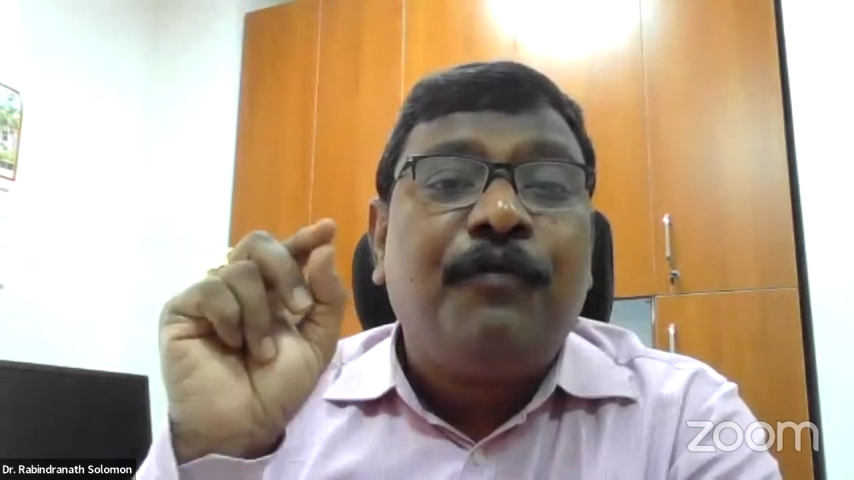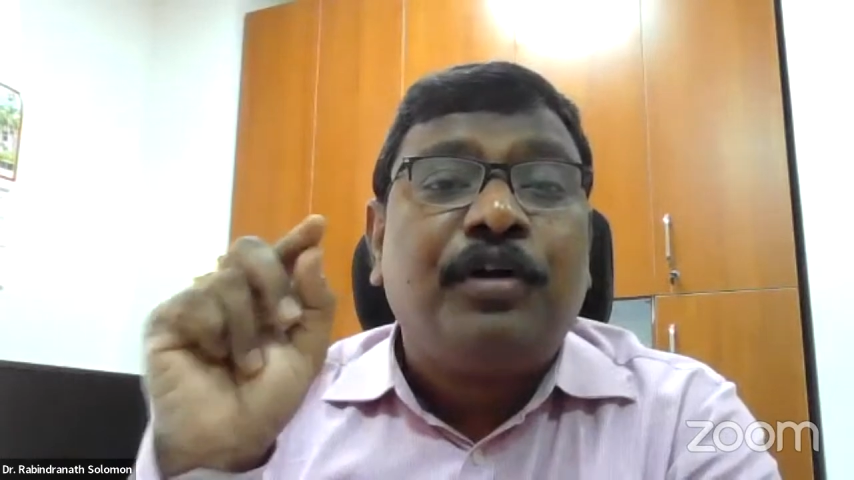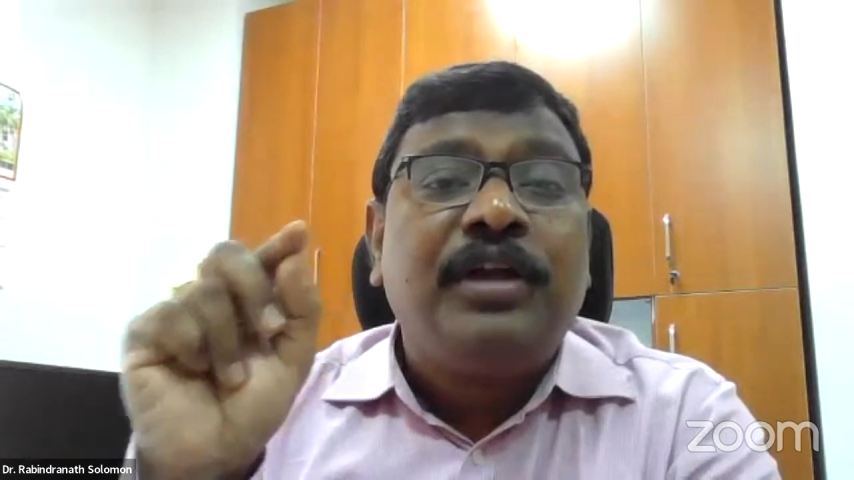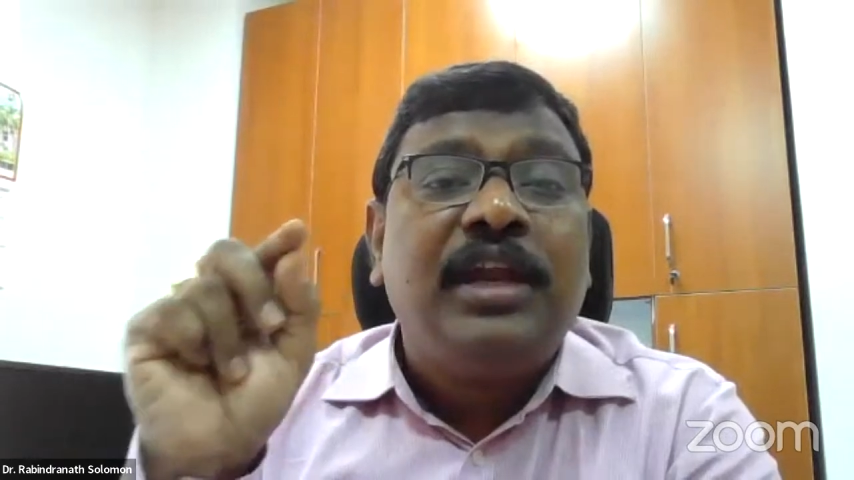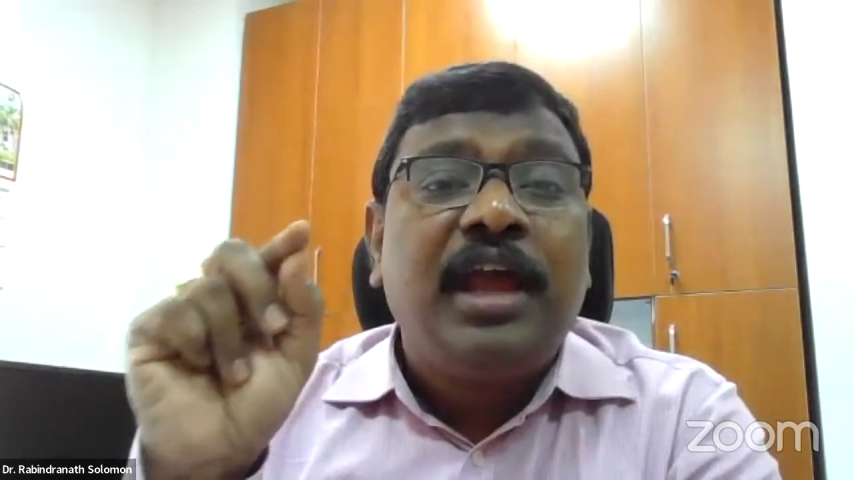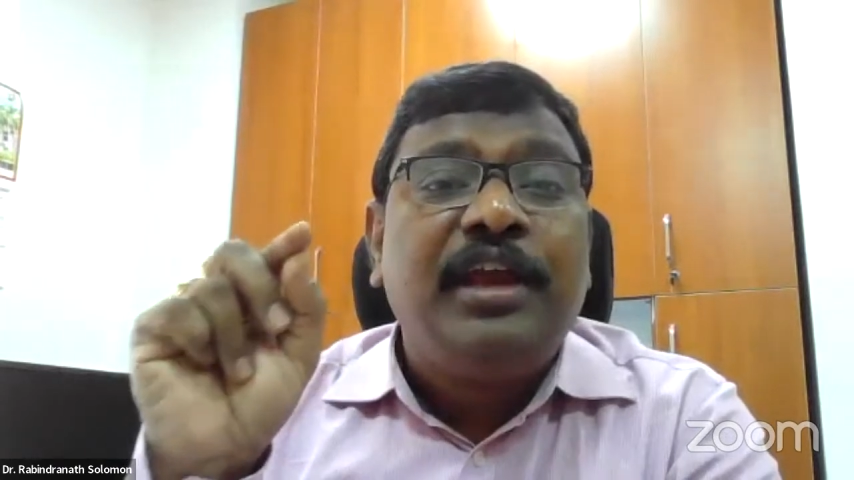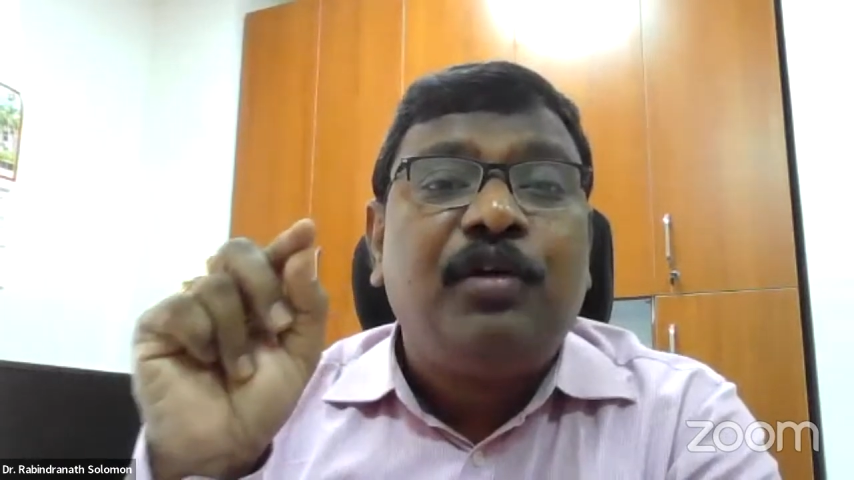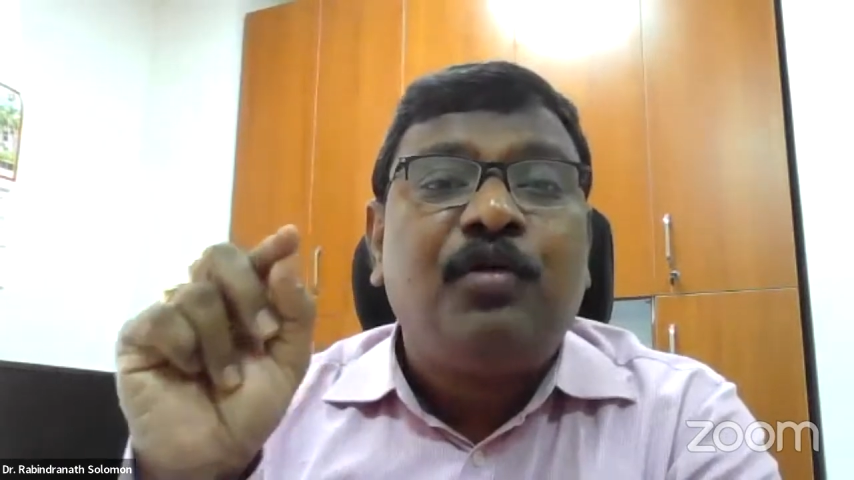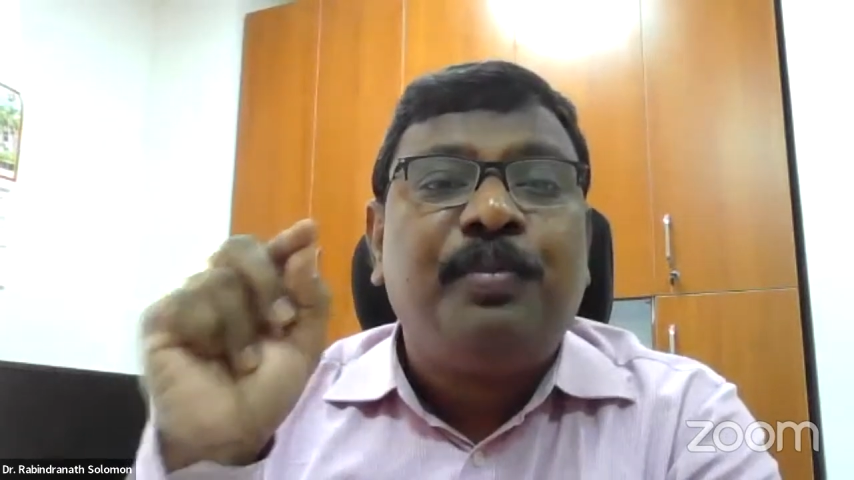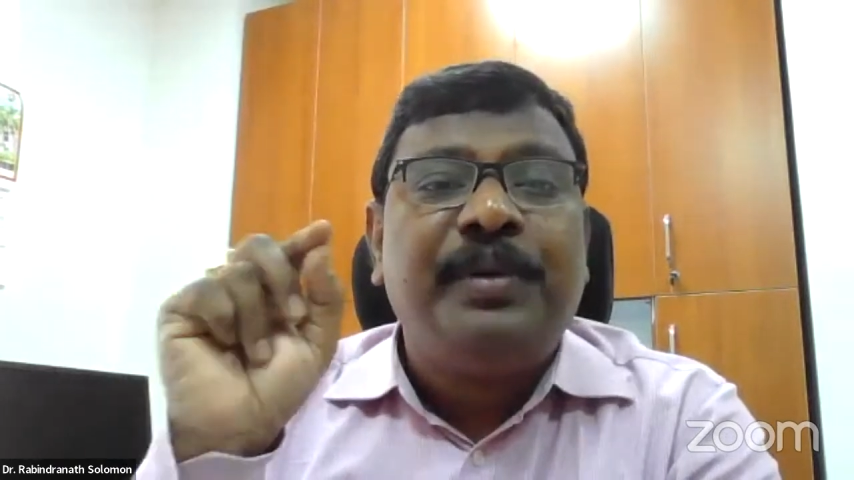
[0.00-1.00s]

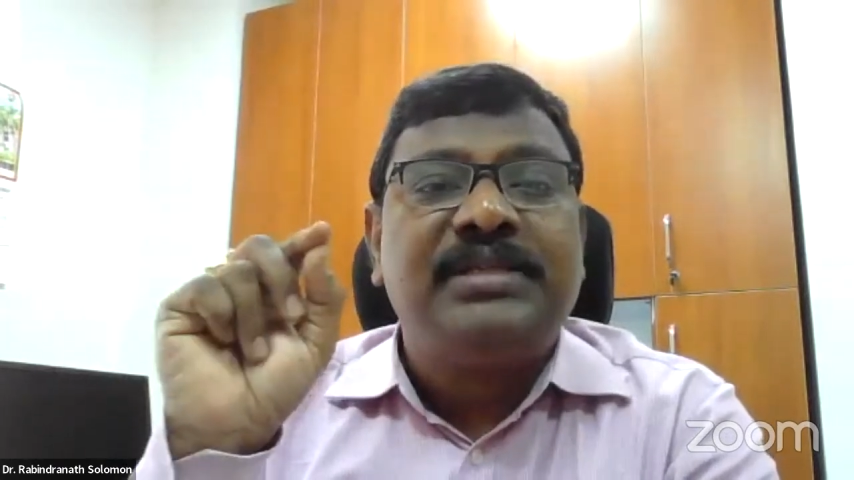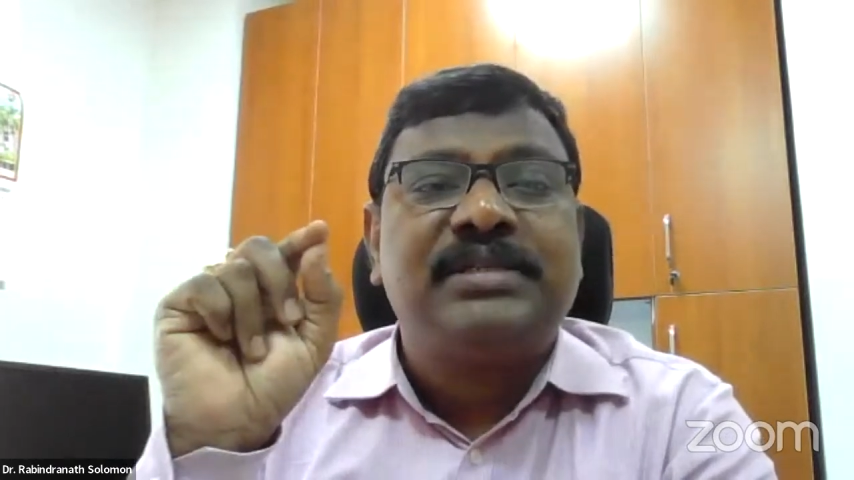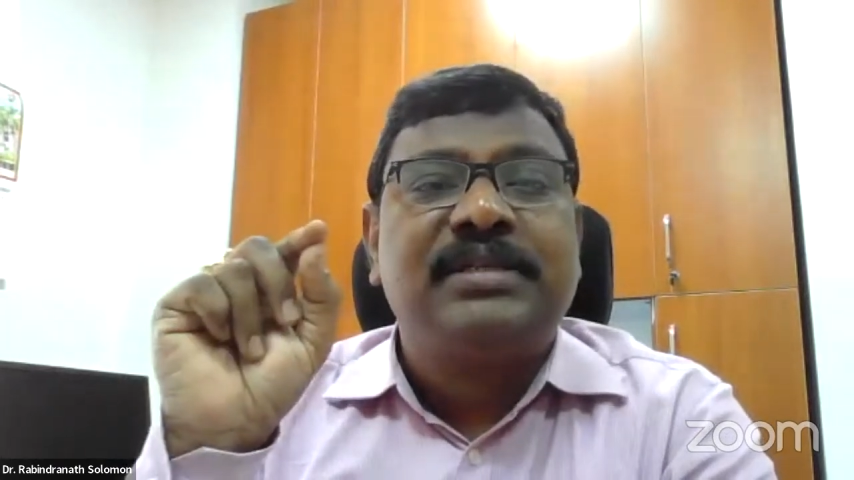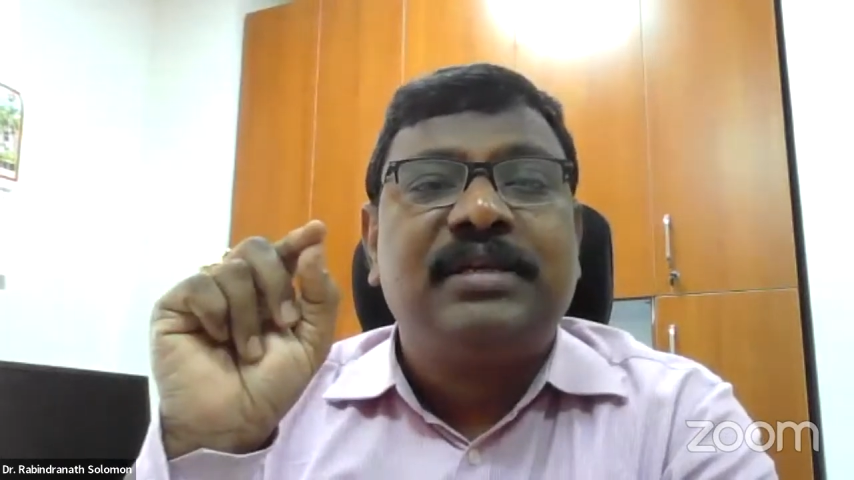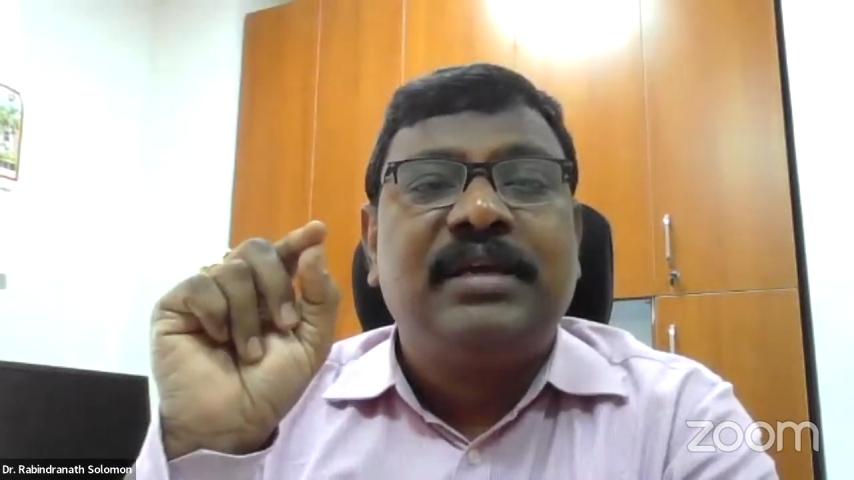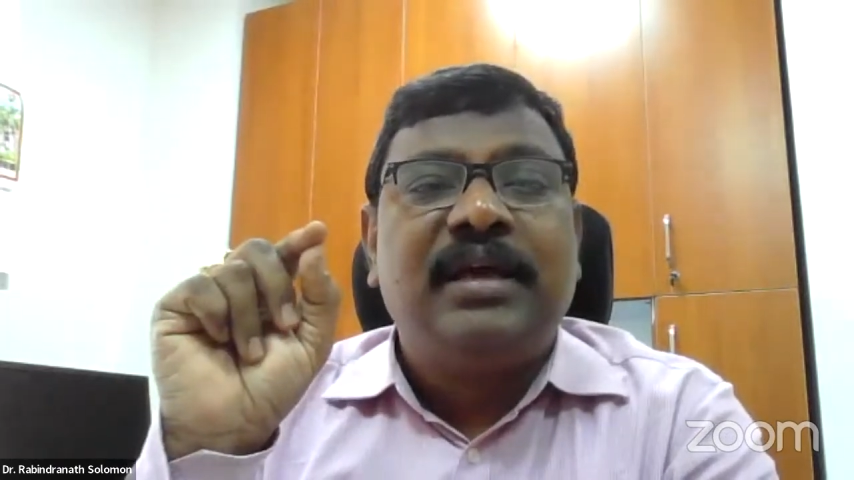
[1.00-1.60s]
49 rupees.